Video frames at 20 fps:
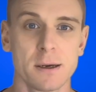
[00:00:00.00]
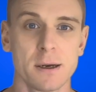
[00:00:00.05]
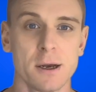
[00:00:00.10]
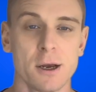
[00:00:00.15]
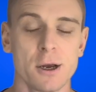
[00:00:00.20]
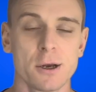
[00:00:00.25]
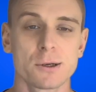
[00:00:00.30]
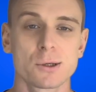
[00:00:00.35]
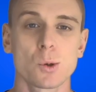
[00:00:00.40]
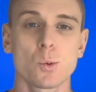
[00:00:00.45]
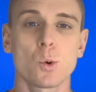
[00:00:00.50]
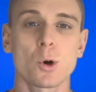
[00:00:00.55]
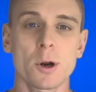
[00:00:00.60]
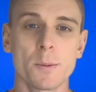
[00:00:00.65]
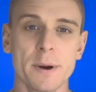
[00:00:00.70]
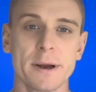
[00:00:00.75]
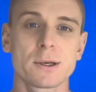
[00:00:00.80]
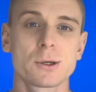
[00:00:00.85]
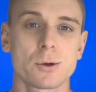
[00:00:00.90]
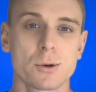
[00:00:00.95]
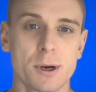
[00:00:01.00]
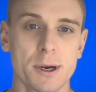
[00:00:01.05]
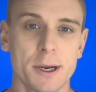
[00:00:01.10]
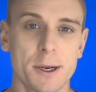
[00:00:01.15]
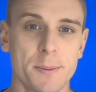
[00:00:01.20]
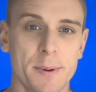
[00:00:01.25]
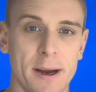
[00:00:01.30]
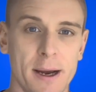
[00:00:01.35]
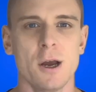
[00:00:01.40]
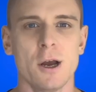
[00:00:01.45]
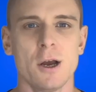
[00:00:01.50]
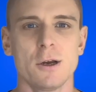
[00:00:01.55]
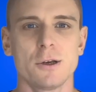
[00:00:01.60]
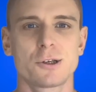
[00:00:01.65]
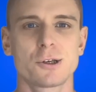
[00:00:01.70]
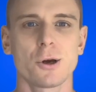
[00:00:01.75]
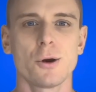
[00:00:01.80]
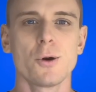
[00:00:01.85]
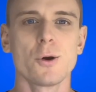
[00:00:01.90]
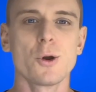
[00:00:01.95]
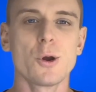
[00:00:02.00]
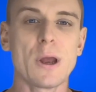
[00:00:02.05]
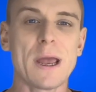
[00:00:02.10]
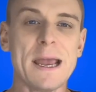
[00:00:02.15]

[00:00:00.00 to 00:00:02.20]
So what am I talking about? So